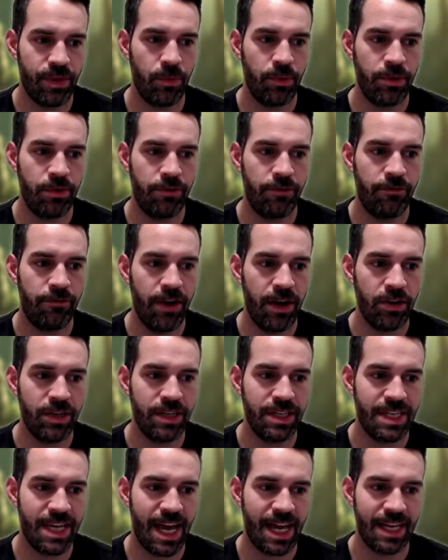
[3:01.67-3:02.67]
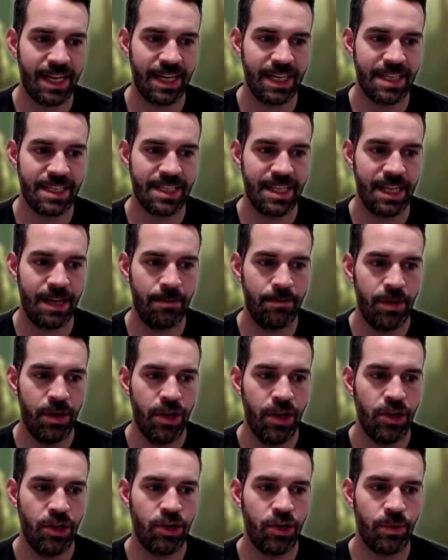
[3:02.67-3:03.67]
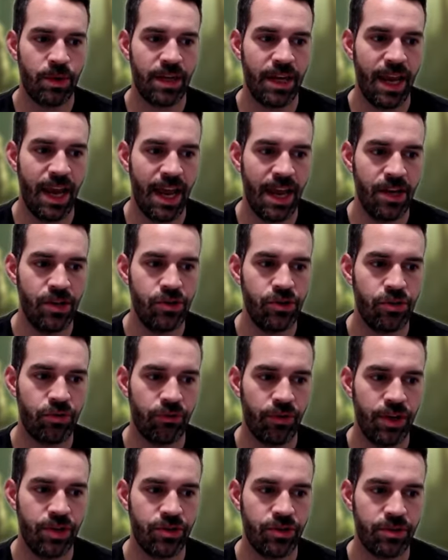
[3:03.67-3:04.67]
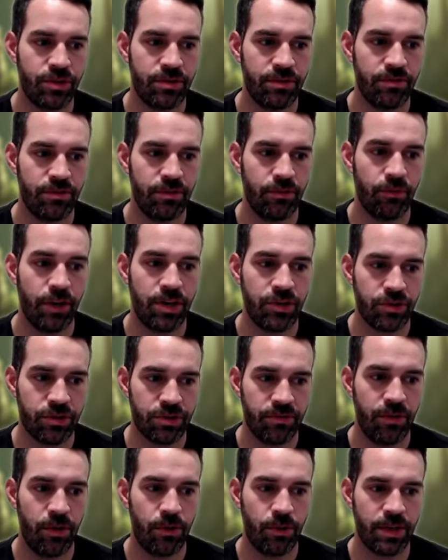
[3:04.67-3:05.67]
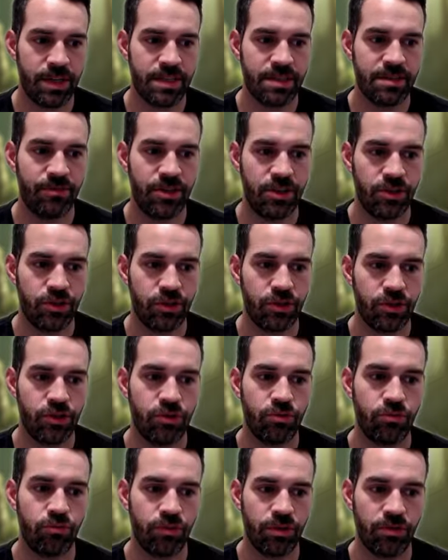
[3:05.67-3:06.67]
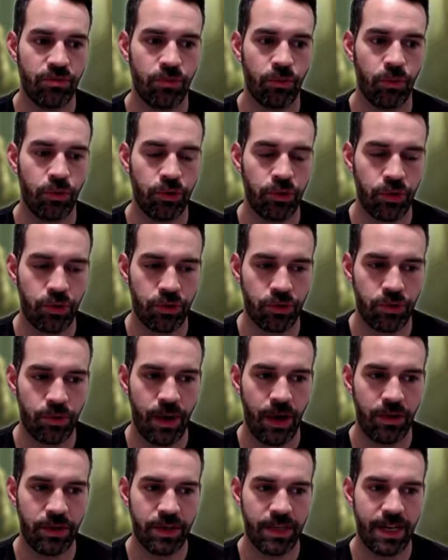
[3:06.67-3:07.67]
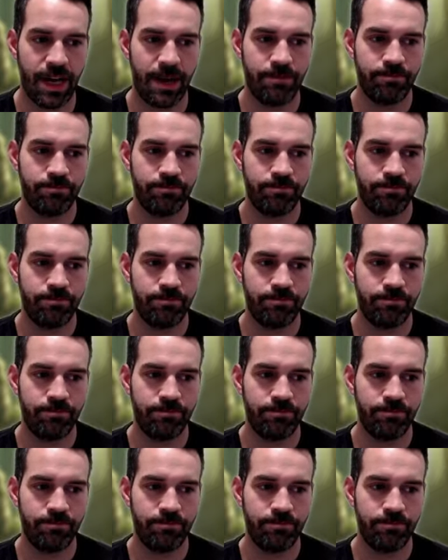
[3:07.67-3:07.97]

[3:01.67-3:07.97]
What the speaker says: And when you fail an attack against them, you can end your Ranger's Focus feature to reroll your duality die.